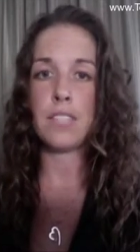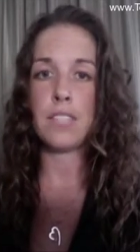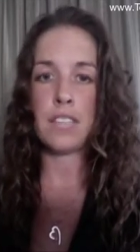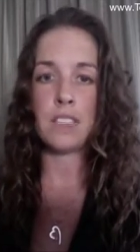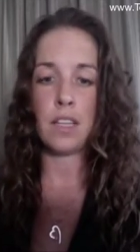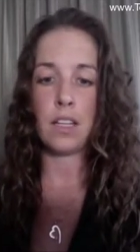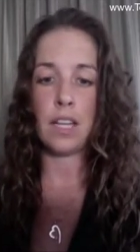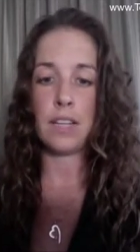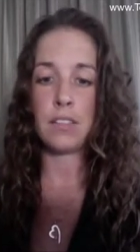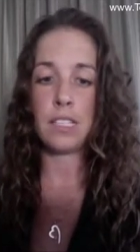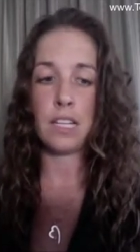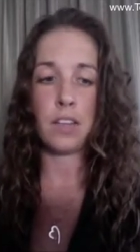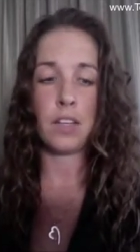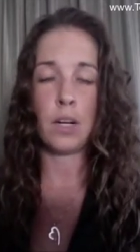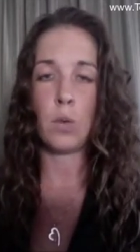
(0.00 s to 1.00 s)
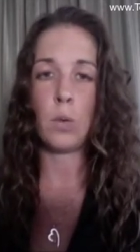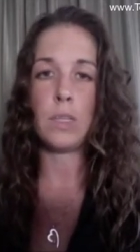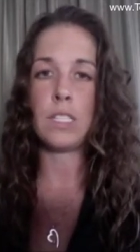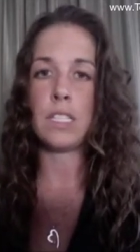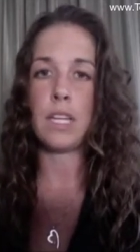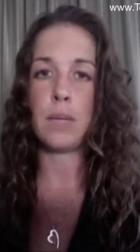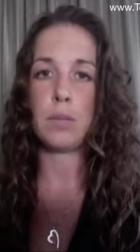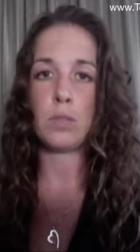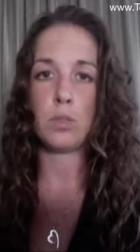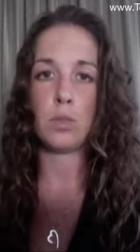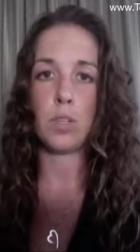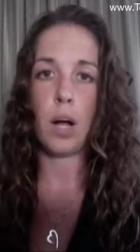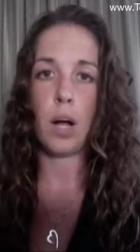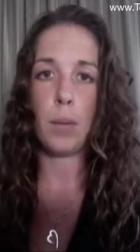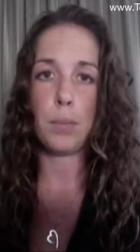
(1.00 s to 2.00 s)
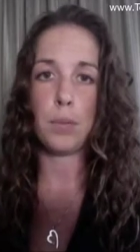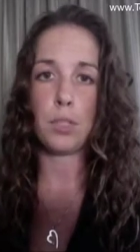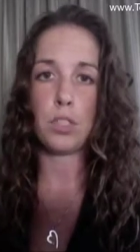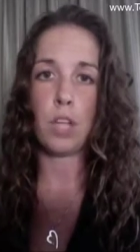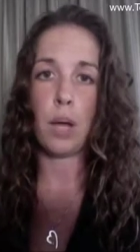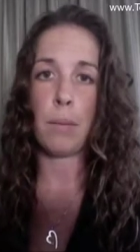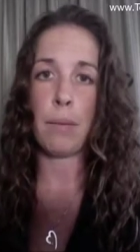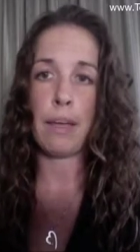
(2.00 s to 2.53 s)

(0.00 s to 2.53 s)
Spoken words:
and the lifestyle that I wasn't able to accomplish on